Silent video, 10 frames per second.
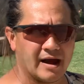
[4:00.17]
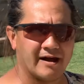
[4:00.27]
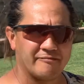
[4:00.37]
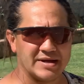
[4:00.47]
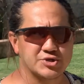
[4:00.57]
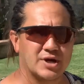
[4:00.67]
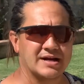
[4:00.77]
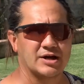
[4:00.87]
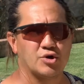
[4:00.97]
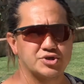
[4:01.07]
I've been trying to
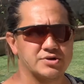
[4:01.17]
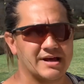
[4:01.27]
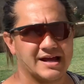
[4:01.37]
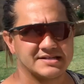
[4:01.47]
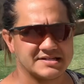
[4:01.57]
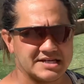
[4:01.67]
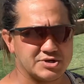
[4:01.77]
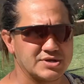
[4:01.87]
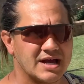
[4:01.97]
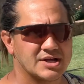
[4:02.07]
coach you guys and
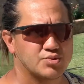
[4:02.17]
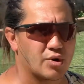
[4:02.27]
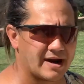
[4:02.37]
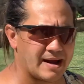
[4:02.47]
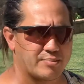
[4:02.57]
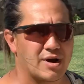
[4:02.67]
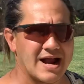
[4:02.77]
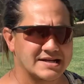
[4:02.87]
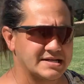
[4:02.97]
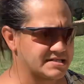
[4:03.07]
teach you guys, what I
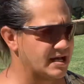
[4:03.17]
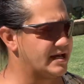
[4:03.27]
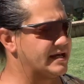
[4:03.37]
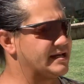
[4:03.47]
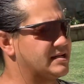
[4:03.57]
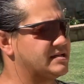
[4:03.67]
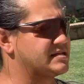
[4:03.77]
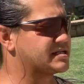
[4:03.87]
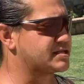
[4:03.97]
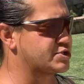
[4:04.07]
practice
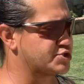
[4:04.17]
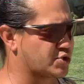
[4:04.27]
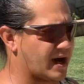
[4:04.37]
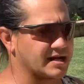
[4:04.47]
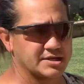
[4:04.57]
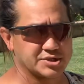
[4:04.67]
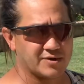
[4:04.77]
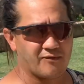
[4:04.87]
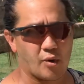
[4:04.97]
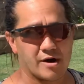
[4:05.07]
is to try to
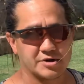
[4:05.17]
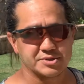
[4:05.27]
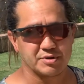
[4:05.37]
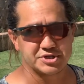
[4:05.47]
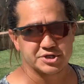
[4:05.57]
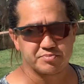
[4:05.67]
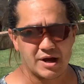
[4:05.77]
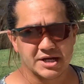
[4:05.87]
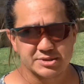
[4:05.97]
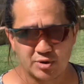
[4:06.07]
conserve water as much as
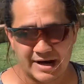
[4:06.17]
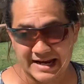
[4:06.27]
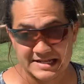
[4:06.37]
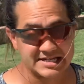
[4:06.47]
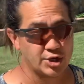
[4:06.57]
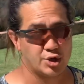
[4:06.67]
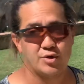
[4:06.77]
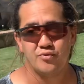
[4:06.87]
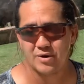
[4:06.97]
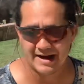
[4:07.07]
possible. And I can tell
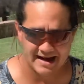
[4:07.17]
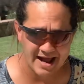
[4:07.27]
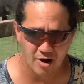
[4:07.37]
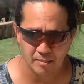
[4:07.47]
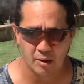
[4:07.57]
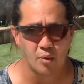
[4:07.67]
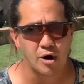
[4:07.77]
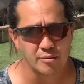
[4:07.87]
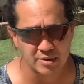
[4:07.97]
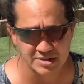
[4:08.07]
you right now, my
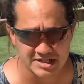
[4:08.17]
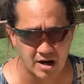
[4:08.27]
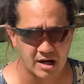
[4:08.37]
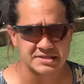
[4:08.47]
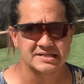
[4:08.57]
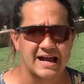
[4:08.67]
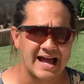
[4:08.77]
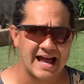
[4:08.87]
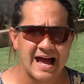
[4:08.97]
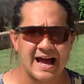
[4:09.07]
water bill has gone
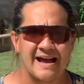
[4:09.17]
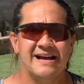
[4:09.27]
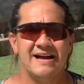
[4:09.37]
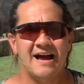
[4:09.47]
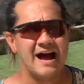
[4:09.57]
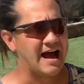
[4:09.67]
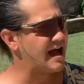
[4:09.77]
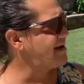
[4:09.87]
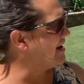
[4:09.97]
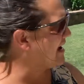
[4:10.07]
sky
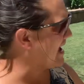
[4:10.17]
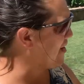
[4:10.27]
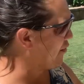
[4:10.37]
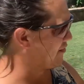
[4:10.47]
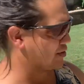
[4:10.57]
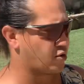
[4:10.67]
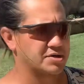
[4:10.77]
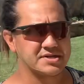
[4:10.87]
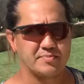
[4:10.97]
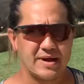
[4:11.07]
high. Over the
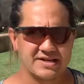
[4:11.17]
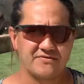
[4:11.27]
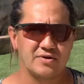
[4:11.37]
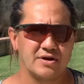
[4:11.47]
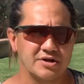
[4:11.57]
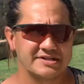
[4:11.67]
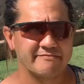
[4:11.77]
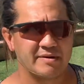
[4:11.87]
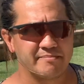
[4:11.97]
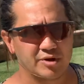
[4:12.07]
course of the past few years, I've
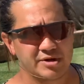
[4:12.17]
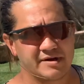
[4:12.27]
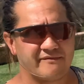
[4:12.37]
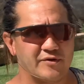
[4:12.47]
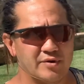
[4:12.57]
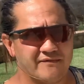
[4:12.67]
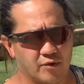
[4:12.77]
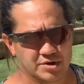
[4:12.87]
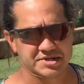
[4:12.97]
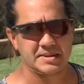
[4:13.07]
been building a food
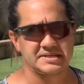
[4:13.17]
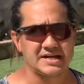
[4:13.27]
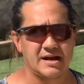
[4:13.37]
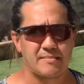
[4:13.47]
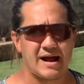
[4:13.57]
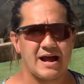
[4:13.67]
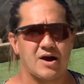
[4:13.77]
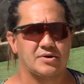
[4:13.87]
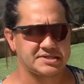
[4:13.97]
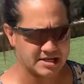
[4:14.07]
forest on the side of my
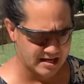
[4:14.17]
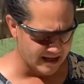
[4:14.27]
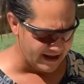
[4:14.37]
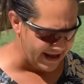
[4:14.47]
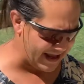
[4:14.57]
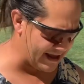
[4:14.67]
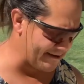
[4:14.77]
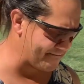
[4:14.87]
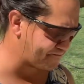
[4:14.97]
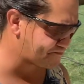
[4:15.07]
house.
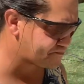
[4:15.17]
And